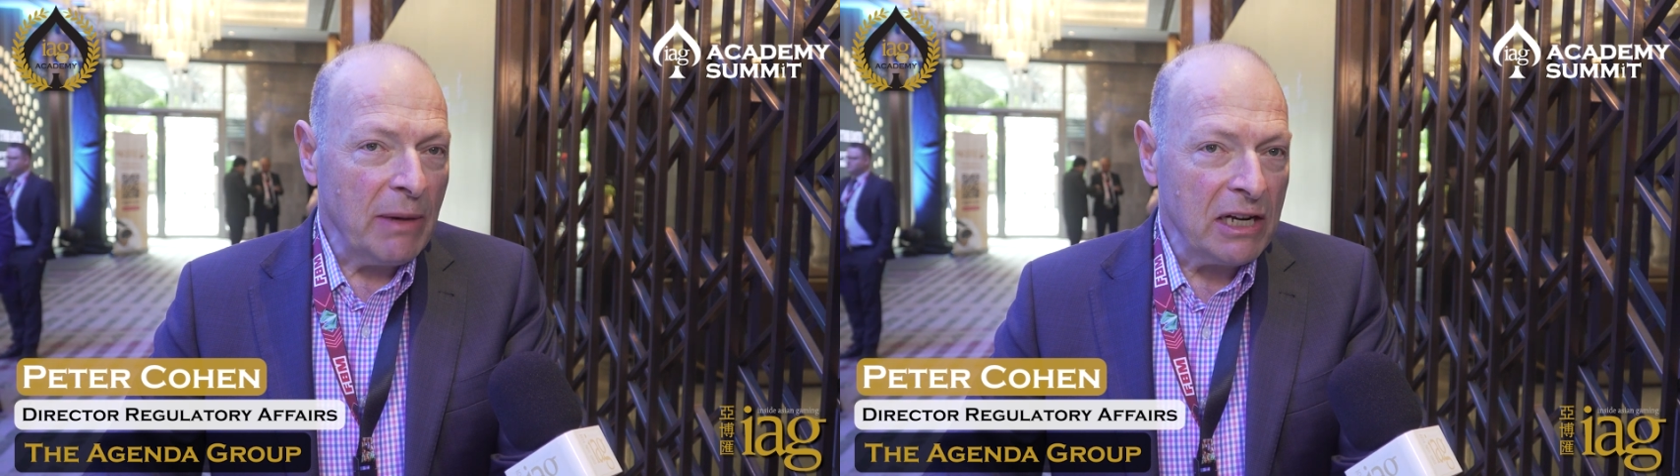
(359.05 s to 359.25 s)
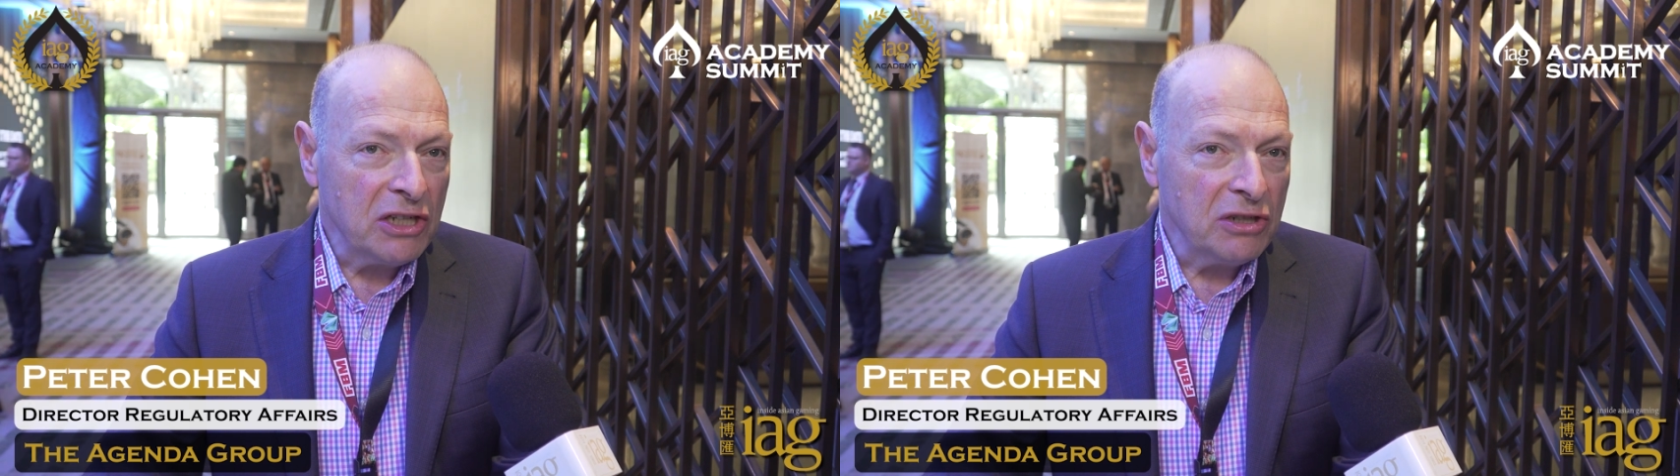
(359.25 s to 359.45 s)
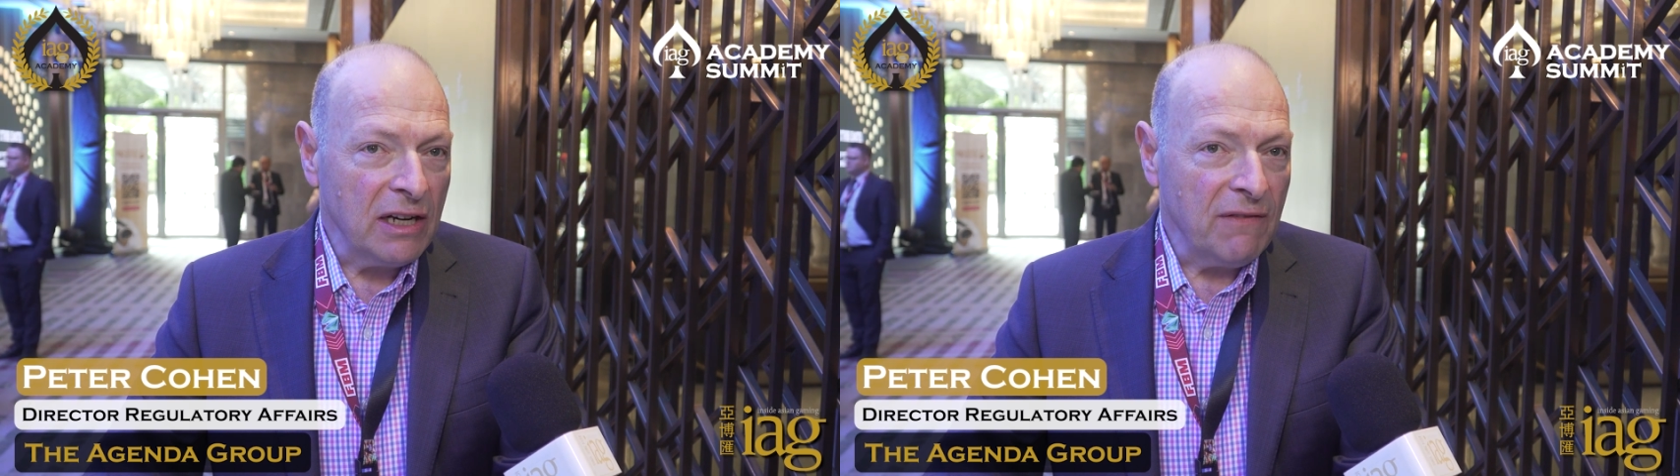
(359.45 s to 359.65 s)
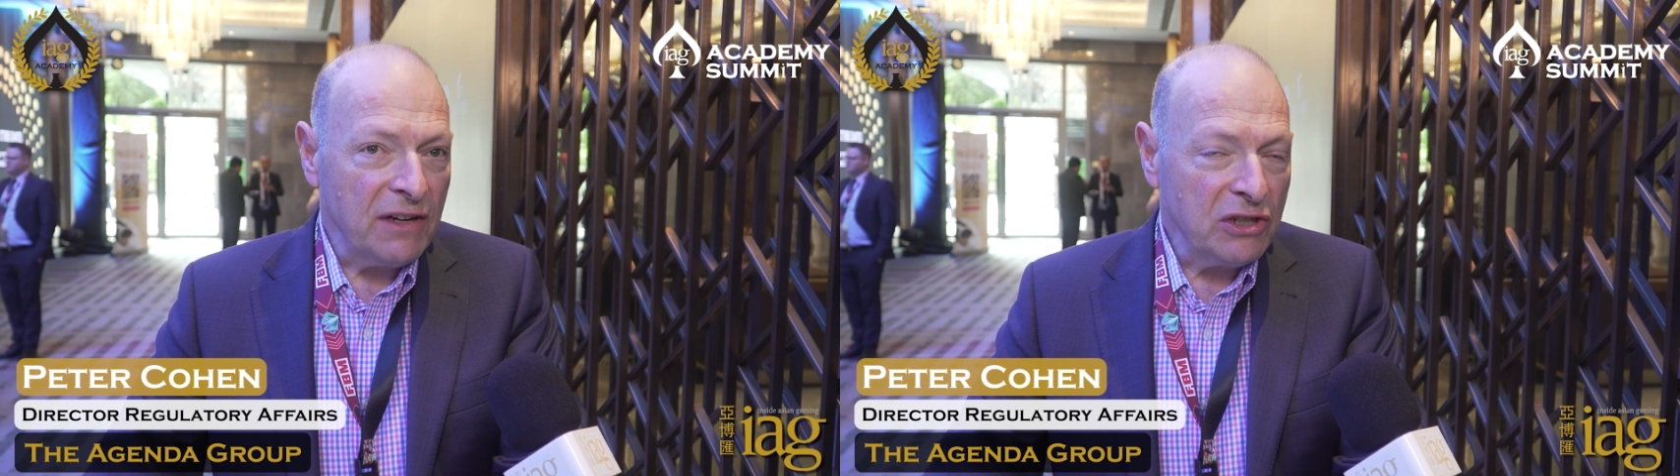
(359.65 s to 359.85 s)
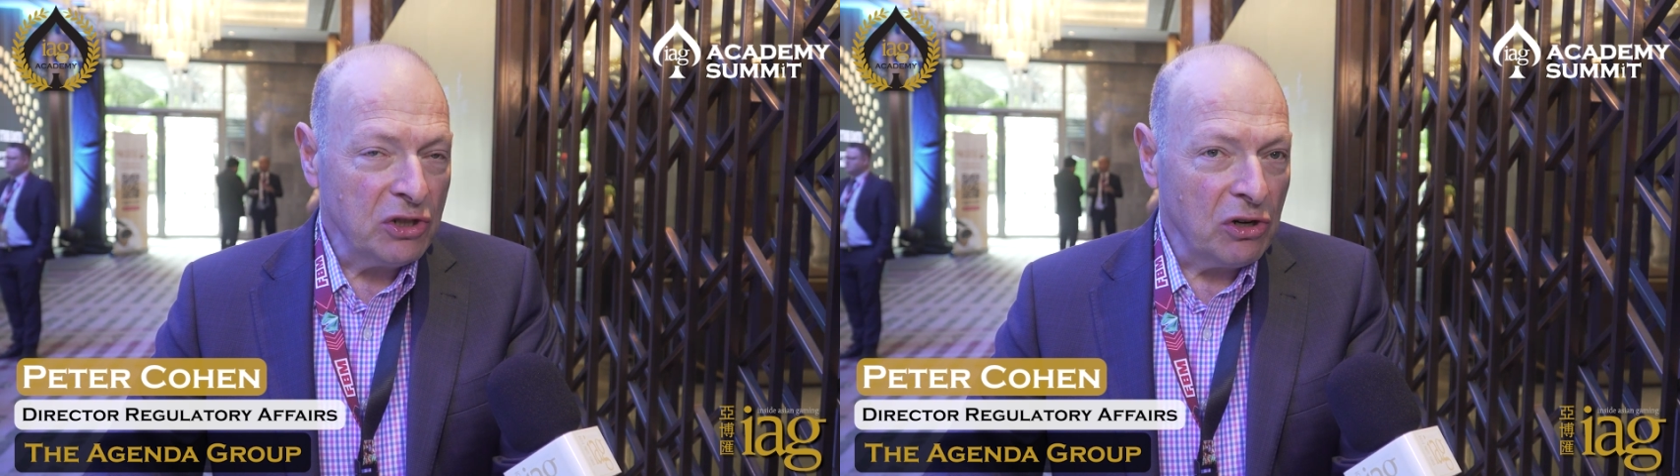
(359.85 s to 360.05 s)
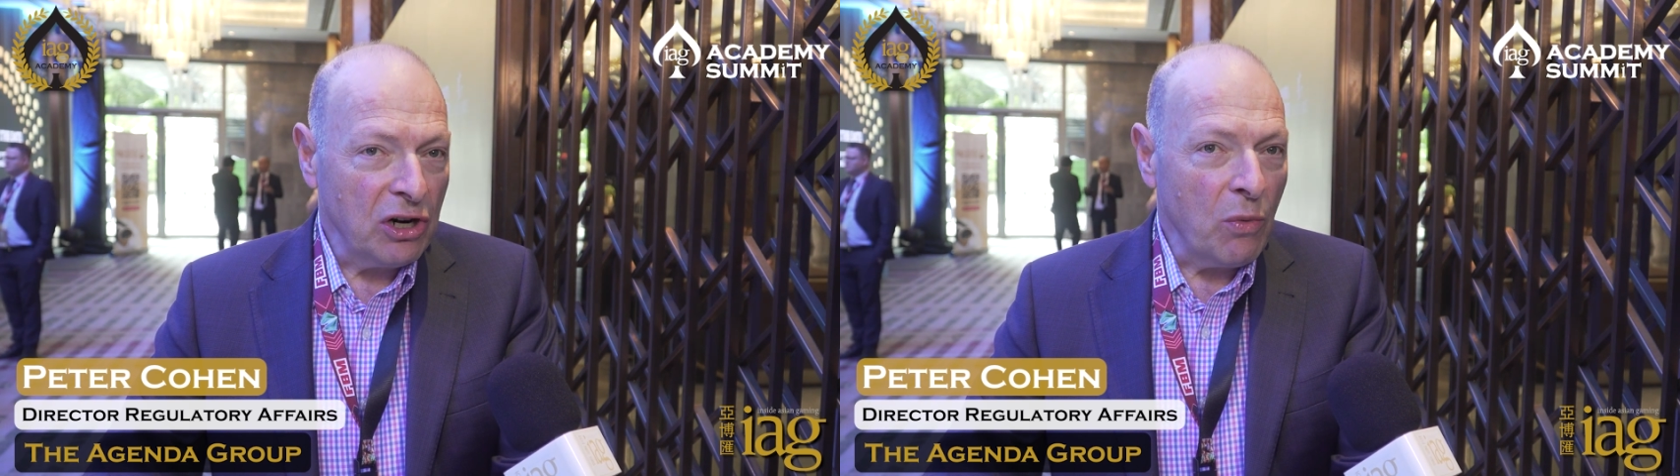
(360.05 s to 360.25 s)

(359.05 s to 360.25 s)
manager in Victoria,